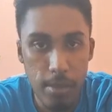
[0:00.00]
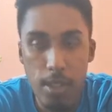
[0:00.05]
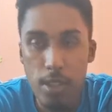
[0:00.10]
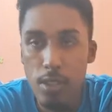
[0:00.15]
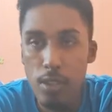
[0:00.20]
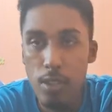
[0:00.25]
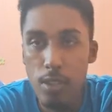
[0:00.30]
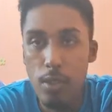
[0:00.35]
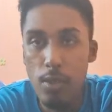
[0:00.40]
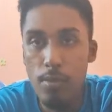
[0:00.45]

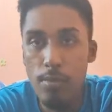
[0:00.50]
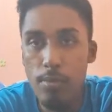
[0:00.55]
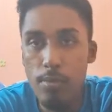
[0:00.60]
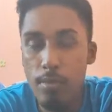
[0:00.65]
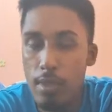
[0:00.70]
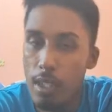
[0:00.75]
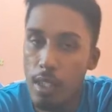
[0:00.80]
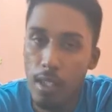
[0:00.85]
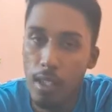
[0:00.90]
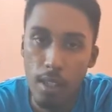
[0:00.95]
So
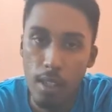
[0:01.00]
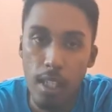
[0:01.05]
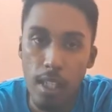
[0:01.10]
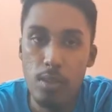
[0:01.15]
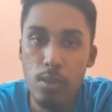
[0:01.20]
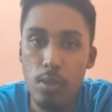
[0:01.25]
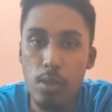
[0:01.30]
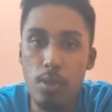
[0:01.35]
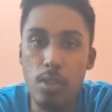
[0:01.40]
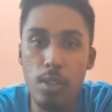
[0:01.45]
let's
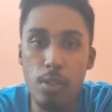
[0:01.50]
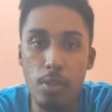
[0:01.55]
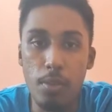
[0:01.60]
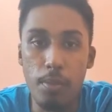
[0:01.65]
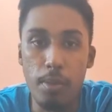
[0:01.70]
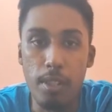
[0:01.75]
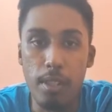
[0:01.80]
go to the topic.